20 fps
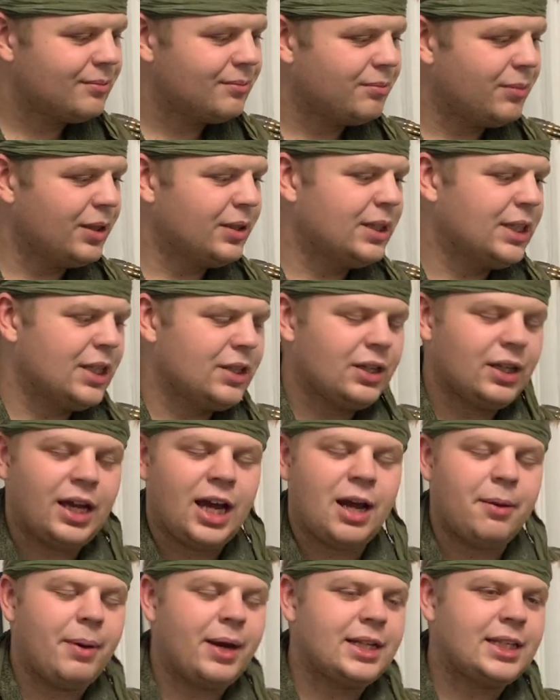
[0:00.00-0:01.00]
But the other
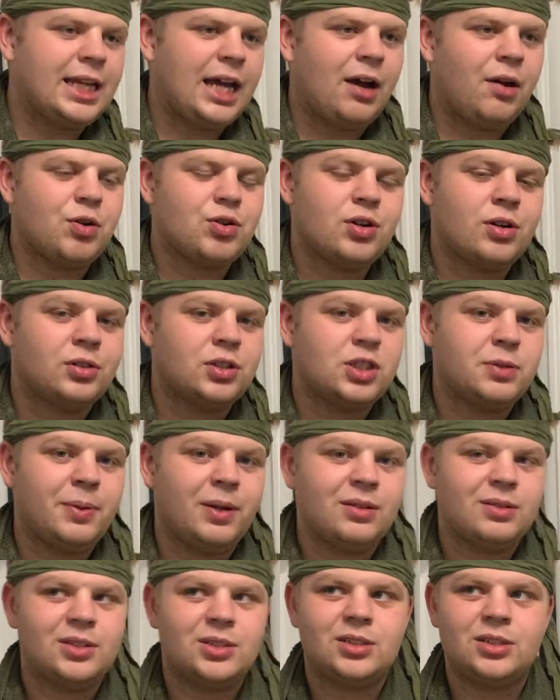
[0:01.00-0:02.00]
guy in my town charges
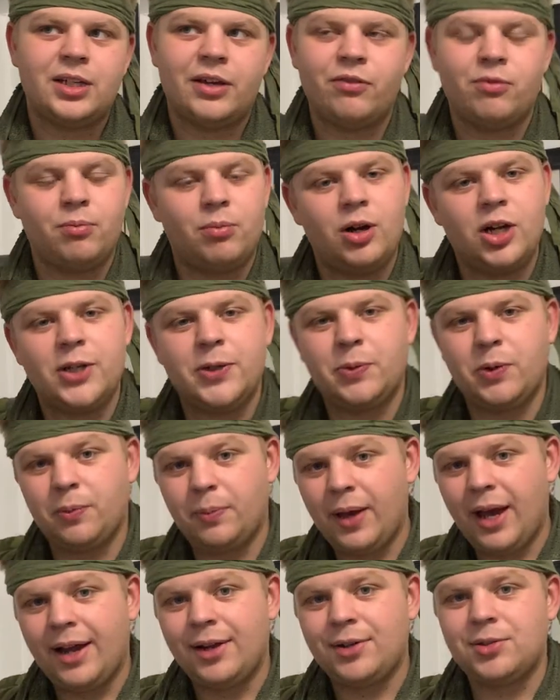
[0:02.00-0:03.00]
about $7 per
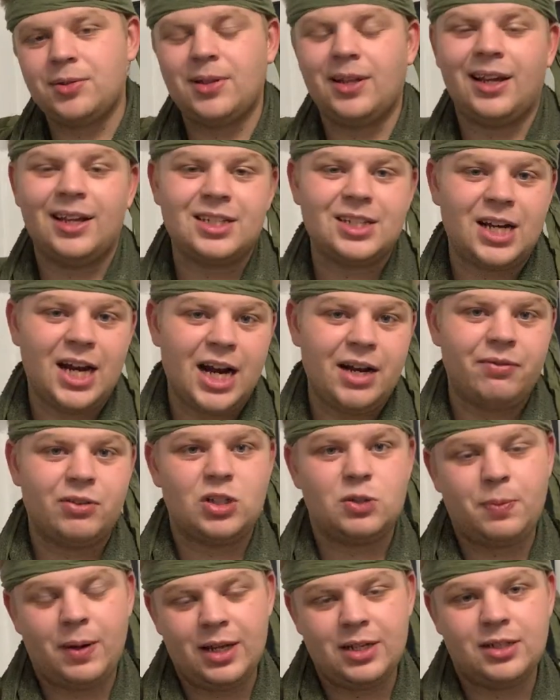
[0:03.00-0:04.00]
patch. So it's kind of
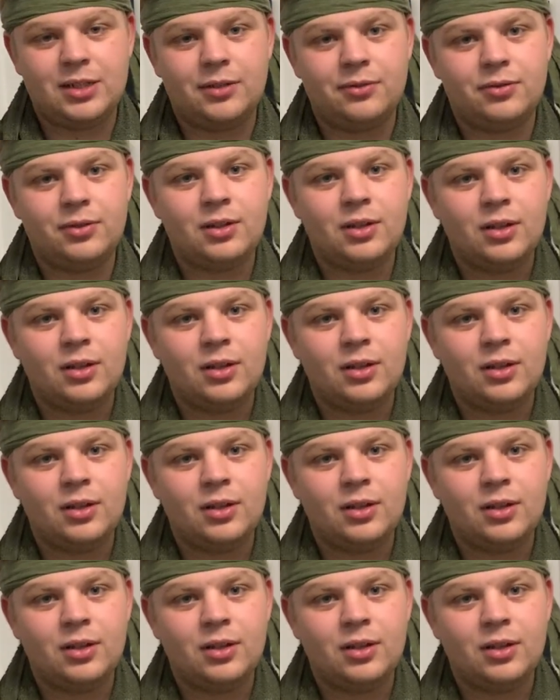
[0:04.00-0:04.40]
expensive,